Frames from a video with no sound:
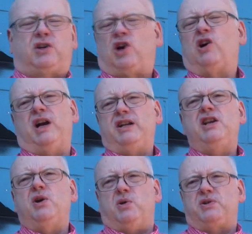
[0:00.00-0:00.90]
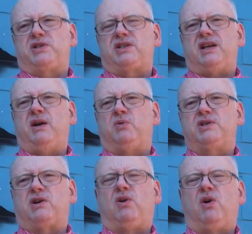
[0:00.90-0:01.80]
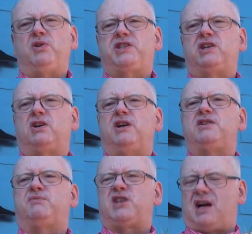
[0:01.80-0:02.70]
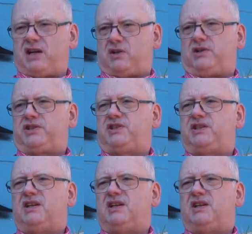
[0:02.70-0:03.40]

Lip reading: current use. It was a whole series of tunnels